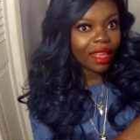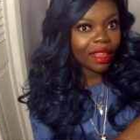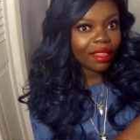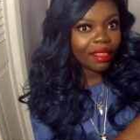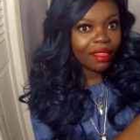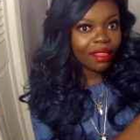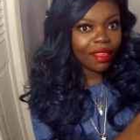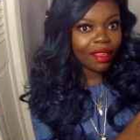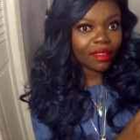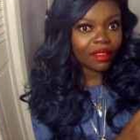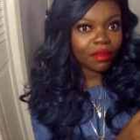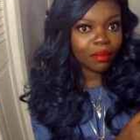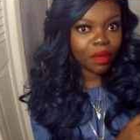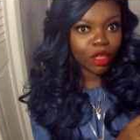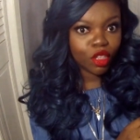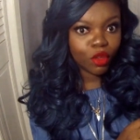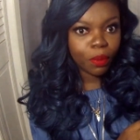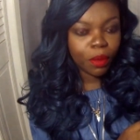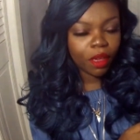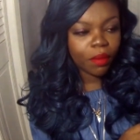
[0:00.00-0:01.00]
this
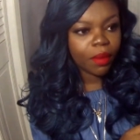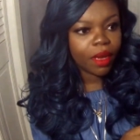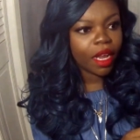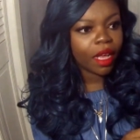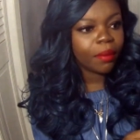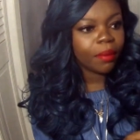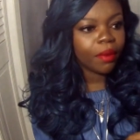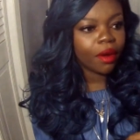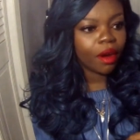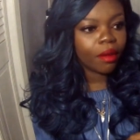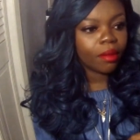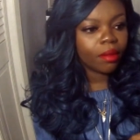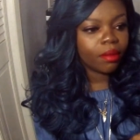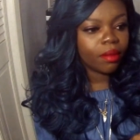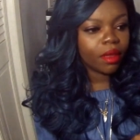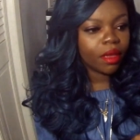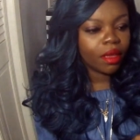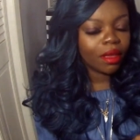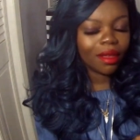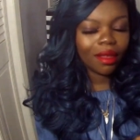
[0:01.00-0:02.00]
much pigment I
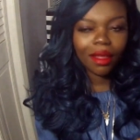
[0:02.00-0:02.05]
probably